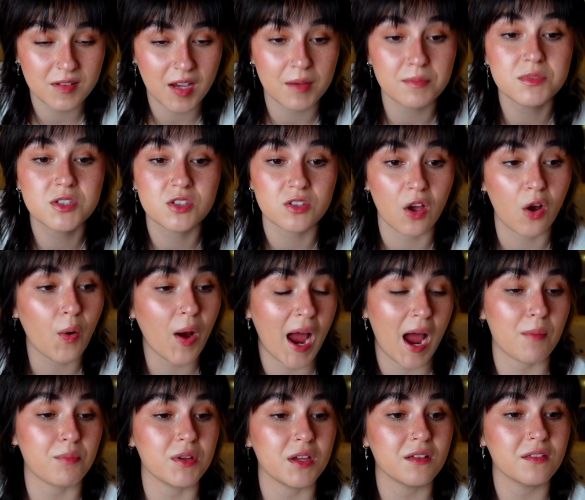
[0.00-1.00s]
I'm so
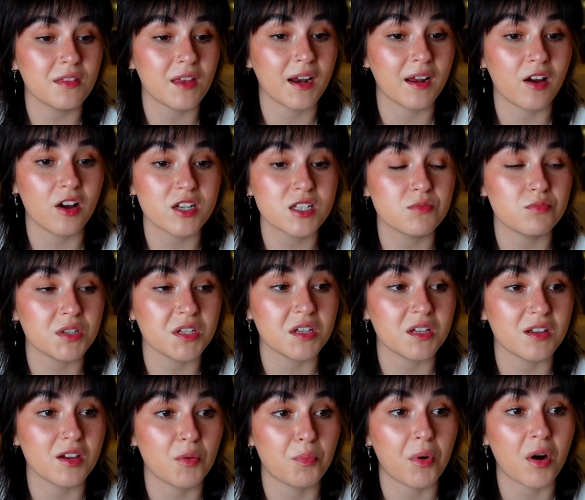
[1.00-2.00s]
happy that I got to
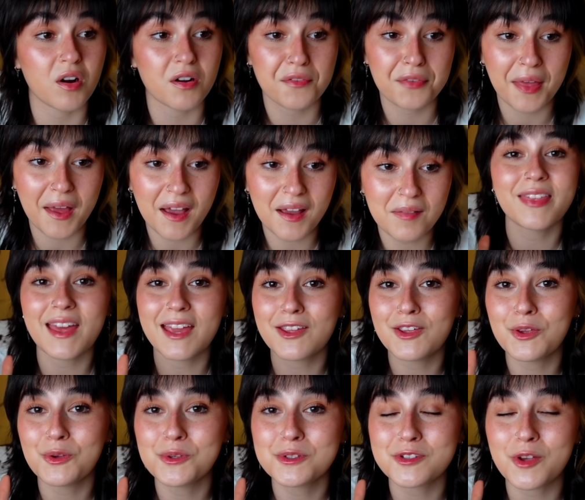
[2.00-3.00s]
be a part of that. Thank
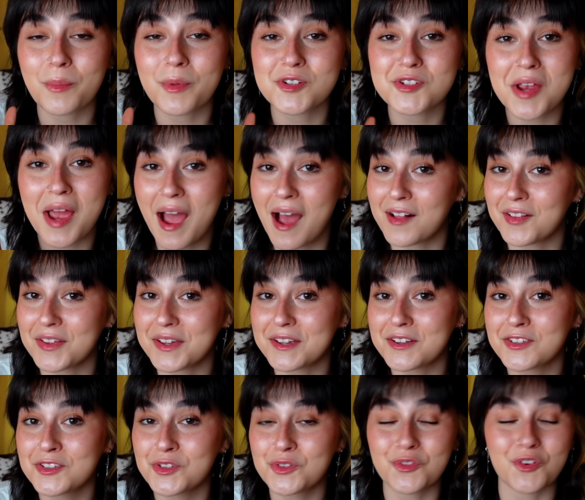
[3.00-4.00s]
you so much,
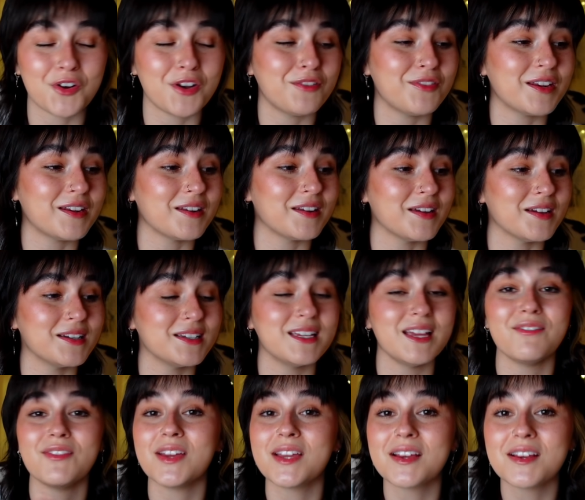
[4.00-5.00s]
Alex, for even
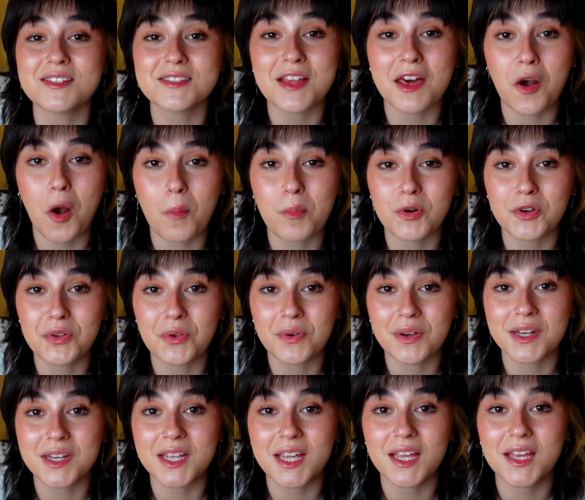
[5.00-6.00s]
giving us that opportunity
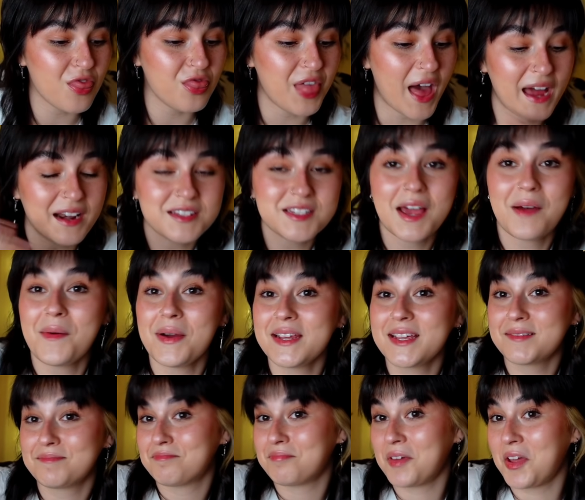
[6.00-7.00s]
opportunity. That is how I
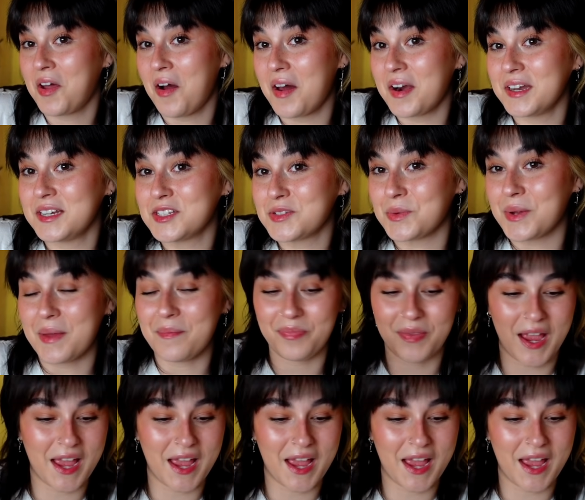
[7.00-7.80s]
got into it.